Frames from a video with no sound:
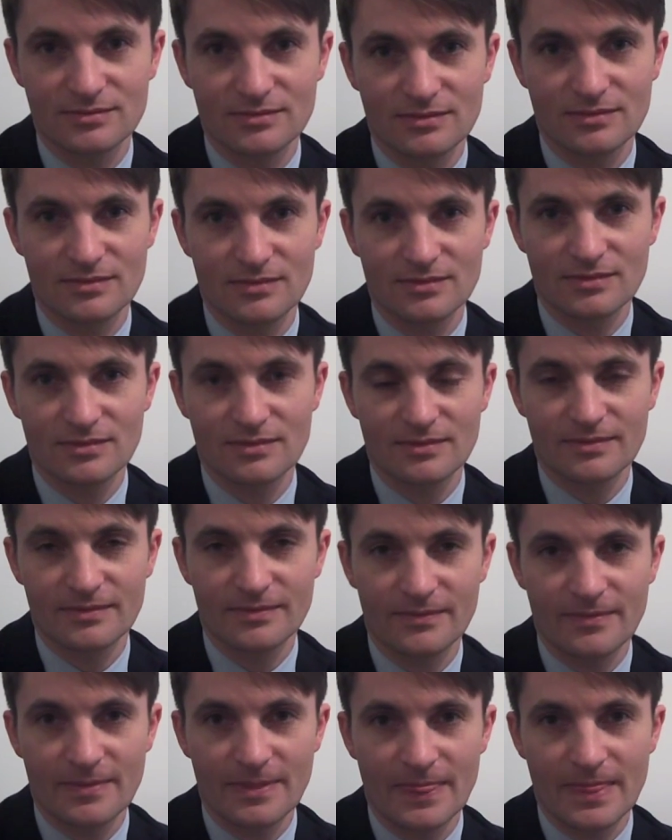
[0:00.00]
And what
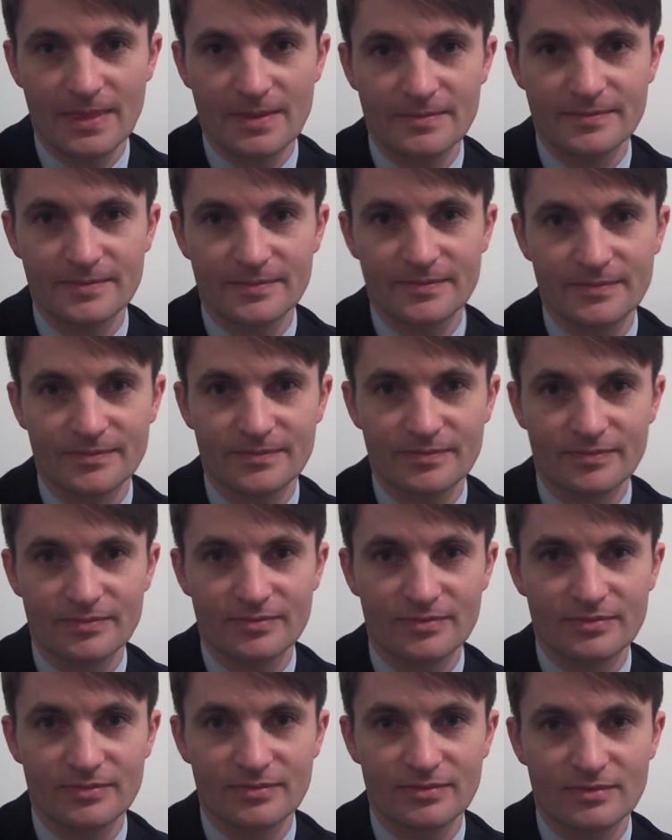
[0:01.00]
inspires you? Where do you get your
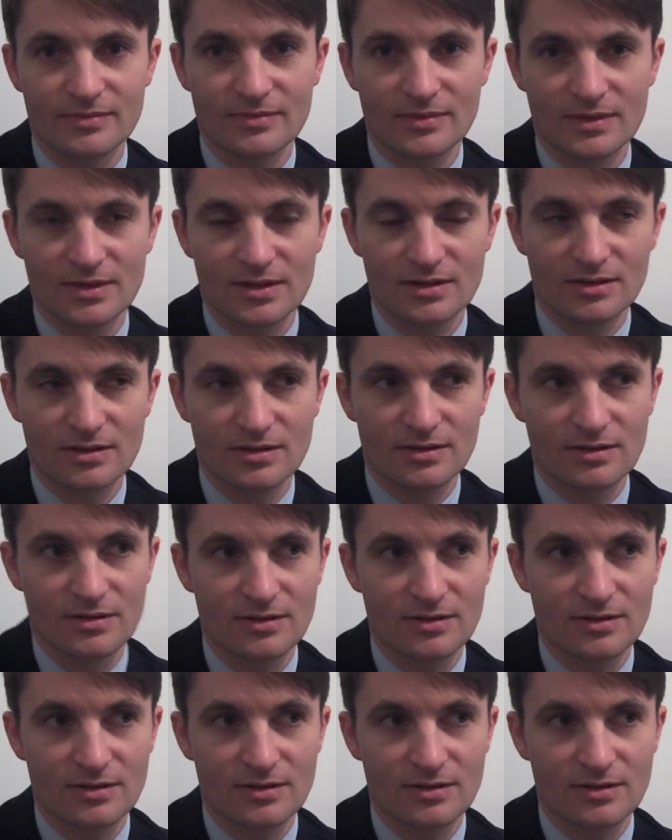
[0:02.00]
ideas from?